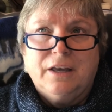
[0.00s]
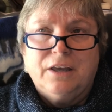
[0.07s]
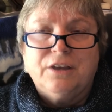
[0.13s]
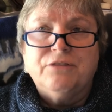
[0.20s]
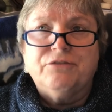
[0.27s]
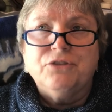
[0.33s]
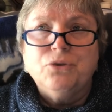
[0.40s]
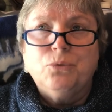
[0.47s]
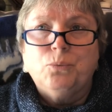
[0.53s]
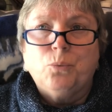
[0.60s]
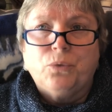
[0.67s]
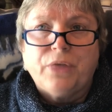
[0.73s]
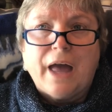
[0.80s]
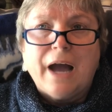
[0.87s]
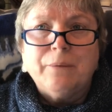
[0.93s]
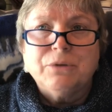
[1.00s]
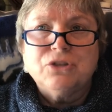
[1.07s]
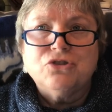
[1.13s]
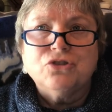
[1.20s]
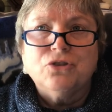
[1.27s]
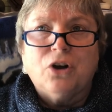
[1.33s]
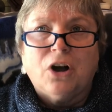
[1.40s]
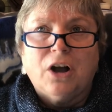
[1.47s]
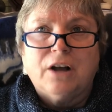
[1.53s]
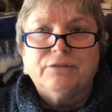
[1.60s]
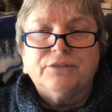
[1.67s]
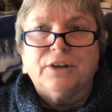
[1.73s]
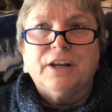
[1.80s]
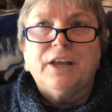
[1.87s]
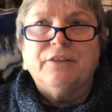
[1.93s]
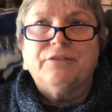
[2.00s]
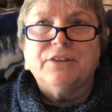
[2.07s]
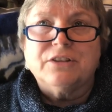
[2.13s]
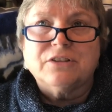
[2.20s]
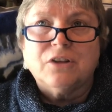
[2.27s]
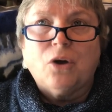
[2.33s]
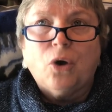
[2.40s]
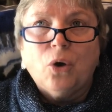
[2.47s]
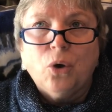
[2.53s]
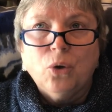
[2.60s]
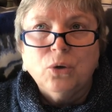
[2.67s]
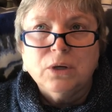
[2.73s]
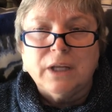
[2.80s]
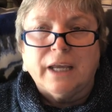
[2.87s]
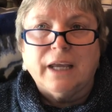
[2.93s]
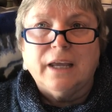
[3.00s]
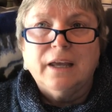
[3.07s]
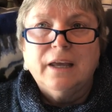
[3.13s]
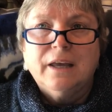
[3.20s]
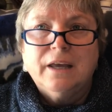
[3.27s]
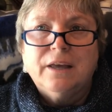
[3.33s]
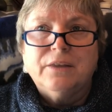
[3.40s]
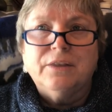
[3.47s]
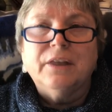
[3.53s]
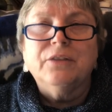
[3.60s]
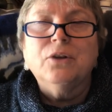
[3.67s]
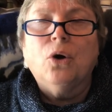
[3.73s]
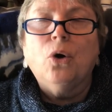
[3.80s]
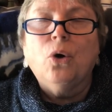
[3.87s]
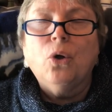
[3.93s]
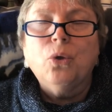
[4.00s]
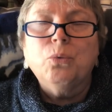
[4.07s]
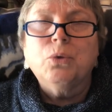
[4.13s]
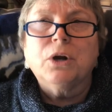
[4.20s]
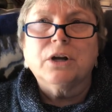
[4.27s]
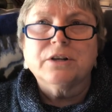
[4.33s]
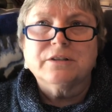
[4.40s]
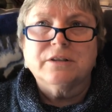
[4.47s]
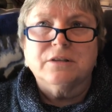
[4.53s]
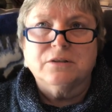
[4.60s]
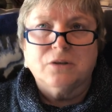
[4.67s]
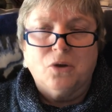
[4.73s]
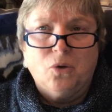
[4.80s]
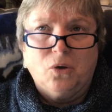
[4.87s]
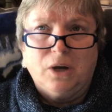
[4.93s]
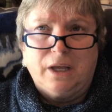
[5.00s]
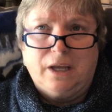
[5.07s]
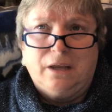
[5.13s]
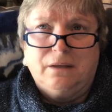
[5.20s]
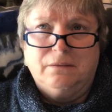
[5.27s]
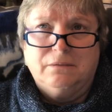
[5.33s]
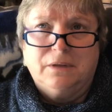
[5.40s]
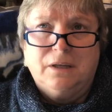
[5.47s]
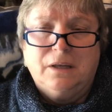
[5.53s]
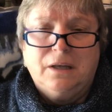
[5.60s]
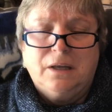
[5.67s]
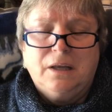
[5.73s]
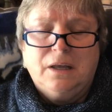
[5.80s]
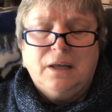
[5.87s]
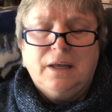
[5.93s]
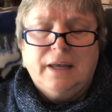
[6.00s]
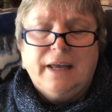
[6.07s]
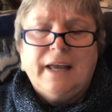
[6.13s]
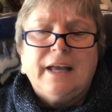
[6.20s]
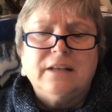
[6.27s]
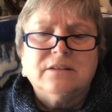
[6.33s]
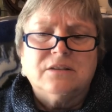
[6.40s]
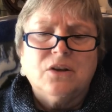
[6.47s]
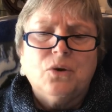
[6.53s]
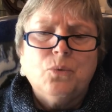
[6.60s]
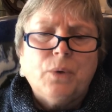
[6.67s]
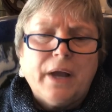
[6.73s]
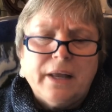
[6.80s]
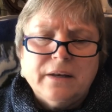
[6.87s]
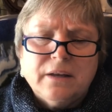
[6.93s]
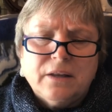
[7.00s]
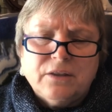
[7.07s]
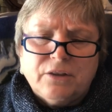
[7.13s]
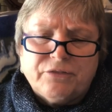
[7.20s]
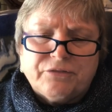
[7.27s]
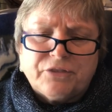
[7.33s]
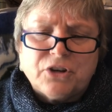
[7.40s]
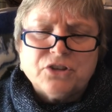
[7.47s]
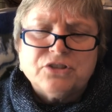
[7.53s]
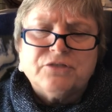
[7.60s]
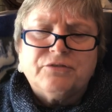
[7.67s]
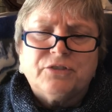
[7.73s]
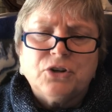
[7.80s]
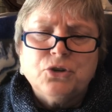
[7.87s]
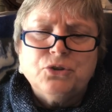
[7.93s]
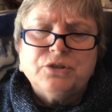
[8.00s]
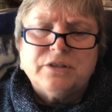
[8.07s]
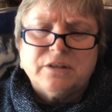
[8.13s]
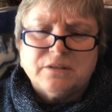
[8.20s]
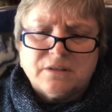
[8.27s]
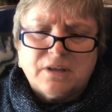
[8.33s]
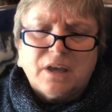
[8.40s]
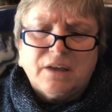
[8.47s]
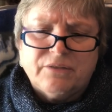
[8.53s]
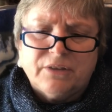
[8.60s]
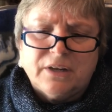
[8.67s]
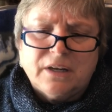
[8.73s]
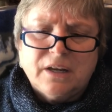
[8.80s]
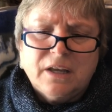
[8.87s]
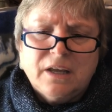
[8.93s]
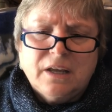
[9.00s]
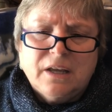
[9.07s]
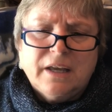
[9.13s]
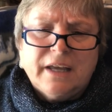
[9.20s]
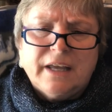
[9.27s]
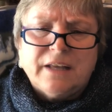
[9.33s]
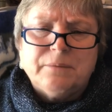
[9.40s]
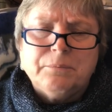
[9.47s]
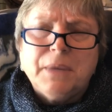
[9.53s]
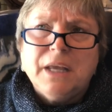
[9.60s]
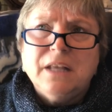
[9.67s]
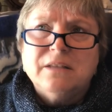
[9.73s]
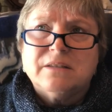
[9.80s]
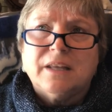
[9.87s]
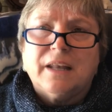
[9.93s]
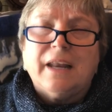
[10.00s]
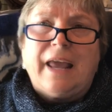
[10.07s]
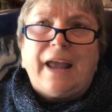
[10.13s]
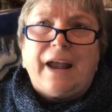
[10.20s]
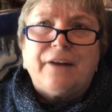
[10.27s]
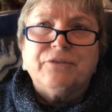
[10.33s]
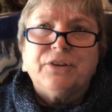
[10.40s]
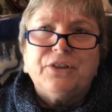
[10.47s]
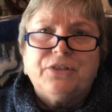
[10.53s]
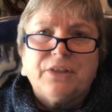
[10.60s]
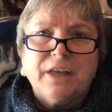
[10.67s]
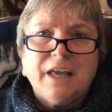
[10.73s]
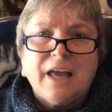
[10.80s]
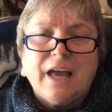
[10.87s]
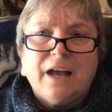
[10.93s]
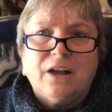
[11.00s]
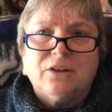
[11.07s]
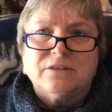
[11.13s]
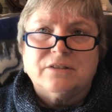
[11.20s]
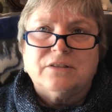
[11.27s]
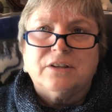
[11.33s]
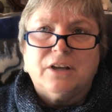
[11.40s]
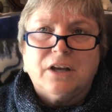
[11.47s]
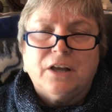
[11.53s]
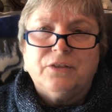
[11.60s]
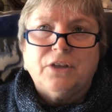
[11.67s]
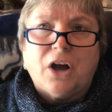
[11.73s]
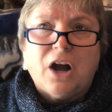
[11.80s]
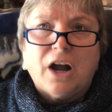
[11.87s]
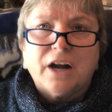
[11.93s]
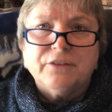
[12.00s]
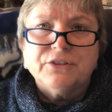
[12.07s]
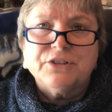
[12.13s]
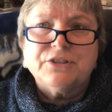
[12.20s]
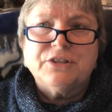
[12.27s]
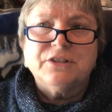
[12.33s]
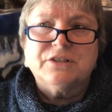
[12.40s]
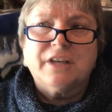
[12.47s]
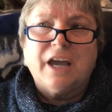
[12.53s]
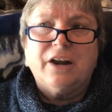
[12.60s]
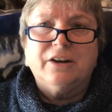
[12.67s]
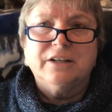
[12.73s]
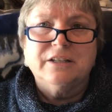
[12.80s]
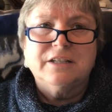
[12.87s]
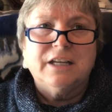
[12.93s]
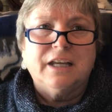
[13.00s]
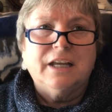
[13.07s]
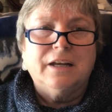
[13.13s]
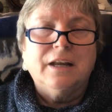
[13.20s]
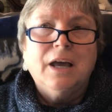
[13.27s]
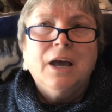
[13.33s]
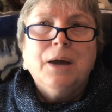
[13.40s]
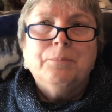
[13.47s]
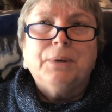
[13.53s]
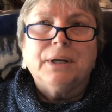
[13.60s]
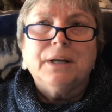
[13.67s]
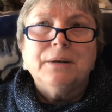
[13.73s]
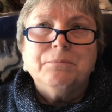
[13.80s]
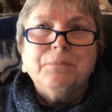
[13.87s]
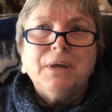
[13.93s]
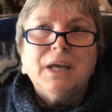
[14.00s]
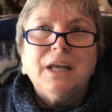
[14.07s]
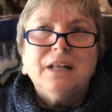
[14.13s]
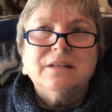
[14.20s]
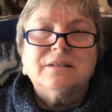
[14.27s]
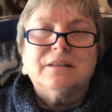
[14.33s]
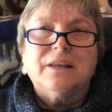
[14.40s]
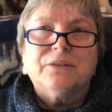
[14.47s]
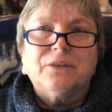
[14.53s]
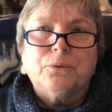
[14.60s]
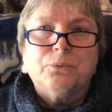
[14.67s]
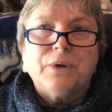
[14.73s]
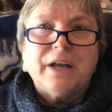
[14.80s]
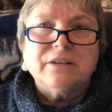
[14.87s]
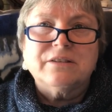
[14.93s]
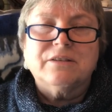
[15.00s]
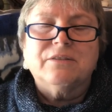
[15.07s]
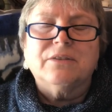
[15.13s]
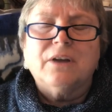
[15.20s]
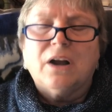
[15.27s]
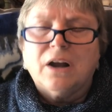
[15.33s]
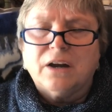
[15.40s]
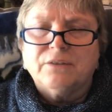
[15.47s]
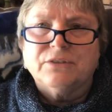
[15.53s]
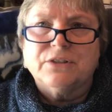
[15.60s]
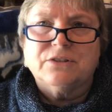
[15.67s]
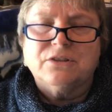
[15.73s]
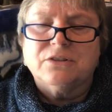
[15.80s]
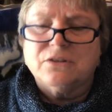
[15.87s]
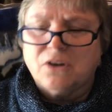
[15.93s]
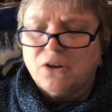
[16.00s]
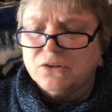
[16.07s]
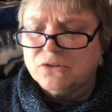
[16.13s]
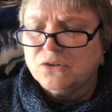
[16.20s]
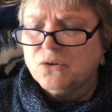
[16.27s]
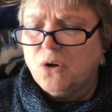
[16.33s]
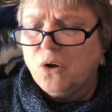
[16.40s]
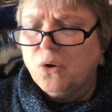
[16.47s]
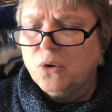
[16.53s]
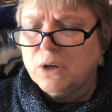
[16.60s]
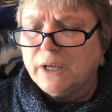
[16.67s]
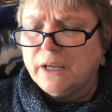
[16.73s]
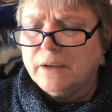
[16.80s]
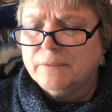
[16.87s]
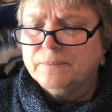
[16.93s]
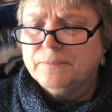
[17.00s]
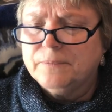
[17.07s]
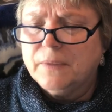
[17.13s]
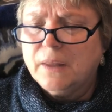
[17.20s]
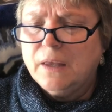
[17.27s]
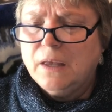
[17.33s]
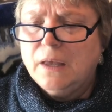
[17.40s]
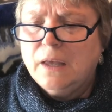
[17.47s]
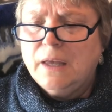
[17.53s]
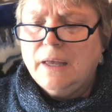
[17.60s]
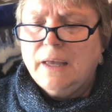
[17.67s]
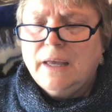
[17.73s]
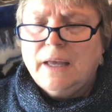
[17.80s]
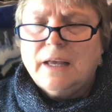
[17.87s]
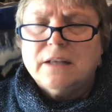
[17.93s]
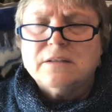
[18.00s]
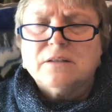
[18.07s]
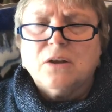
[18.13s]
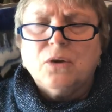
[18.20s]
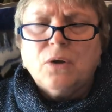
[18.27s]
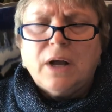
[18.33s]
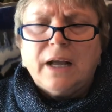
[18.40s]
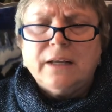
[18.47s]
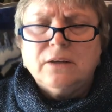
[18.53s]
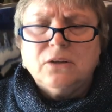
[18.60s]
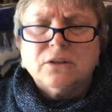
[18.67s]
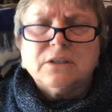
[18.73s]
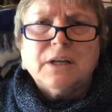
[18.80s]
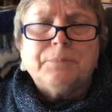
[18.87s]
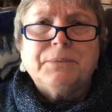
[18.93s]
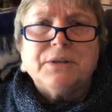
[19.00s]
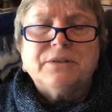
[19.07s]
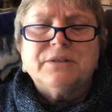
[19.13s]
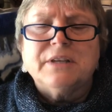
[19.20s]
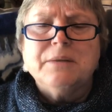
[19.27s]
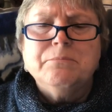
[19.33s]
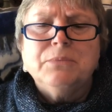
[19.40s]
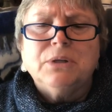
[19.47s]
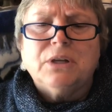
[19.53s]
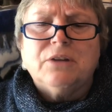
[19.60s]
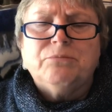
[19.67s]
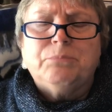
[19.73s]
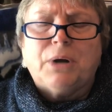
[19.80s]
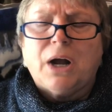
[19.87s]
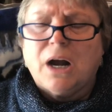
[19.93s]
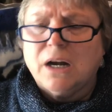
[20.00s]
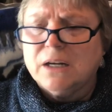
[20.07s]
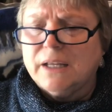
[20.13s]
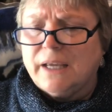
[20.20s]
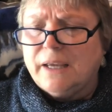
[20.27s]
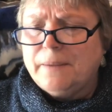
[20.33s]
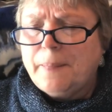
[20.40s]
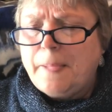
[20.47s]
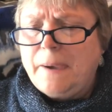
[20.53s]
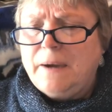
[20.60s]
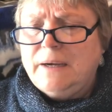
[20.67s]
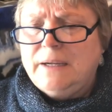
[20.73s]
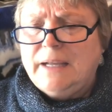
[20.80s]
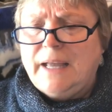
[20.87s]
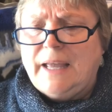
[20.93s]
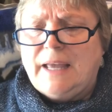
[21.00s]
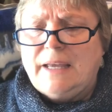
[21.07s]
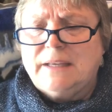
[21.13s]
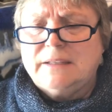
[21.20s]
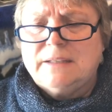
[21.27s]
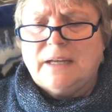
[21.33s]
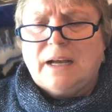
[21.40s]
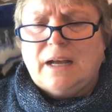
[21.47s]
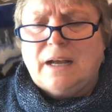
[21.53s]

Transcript: if you that which you offer, if it's holy, then the whole works is holy. And so when the first fruits is given, it means that everything else, the harvest is guaranteed, but it means that the rest of the harvest is also holy. And so I looked up the symbol of barley, and